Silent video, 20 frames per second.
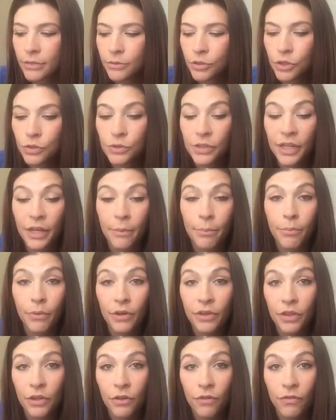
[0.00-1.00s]
choosing a
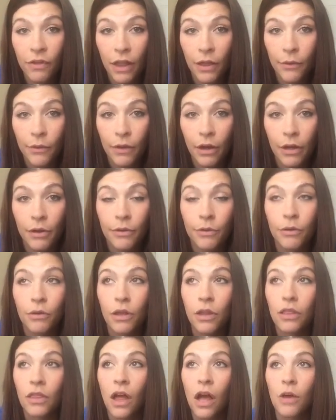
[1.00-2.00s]
book that you're following
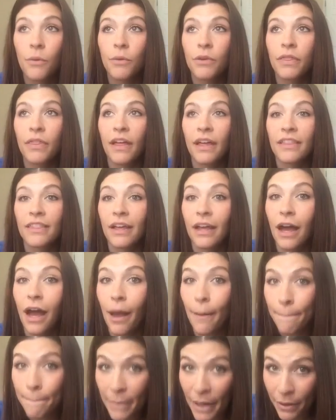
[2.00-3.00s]
along with, like The
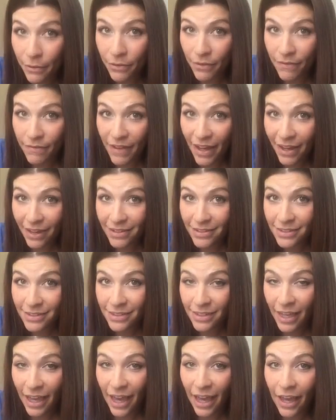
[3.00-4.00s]
Compound
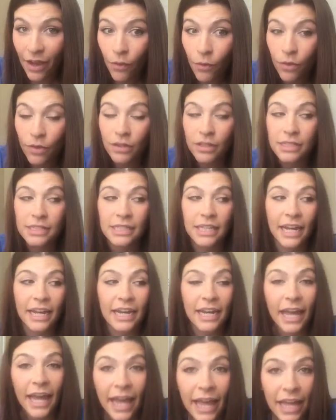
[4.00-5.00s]
Effect, okay, or The
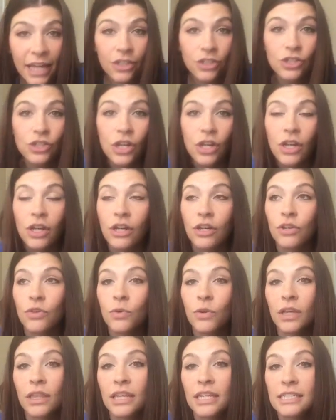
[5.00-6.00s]
Slight Edge.
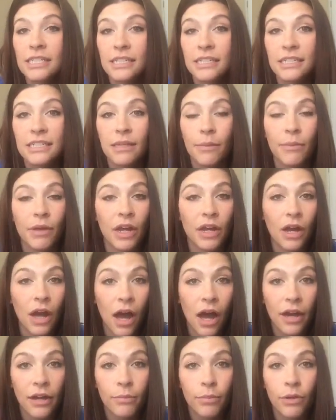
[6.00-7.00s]
You can listen to something on
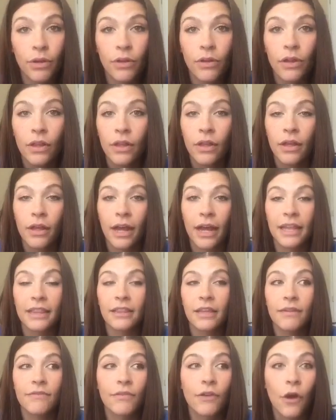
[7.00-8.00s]
Audible. I
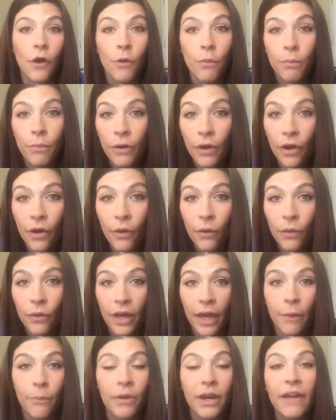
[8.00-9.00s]
love GoPro,
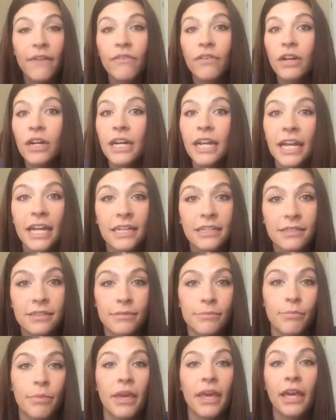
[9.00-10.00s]
okay, whatever it
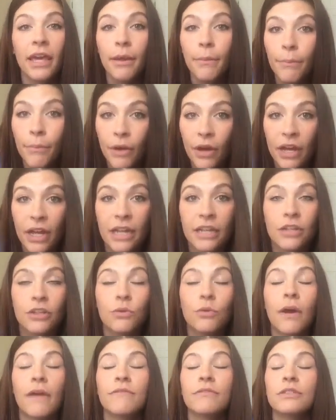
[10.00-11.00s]
is, pick a book, and
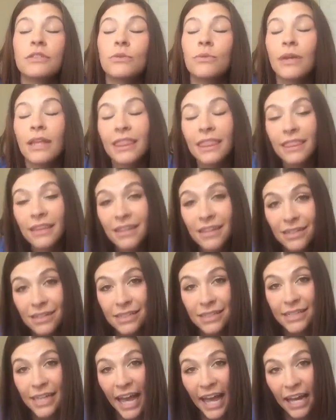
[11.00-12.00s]
you have to do at
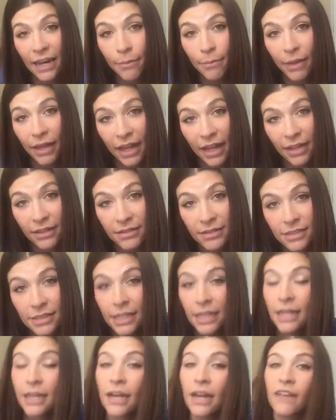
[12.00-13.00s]
least 10 minutes
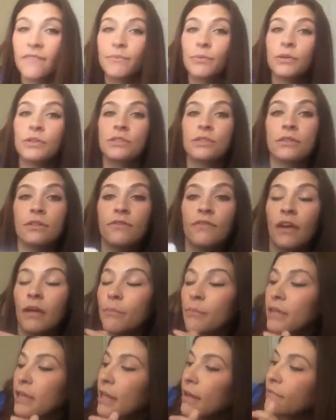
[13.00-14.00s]
of personal
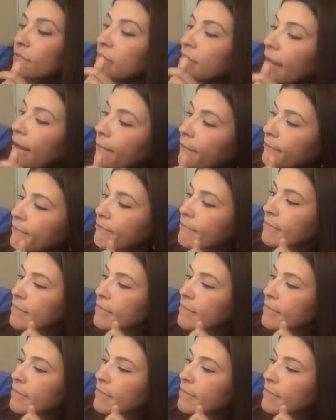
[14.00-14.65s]
development every day.